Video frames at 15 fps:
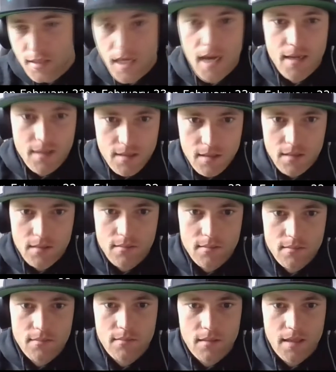tied to
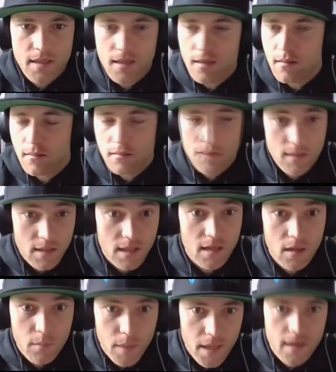the
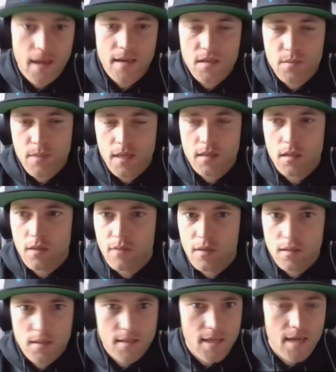gigabyte aspect of
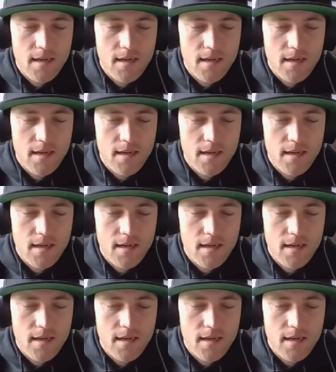it,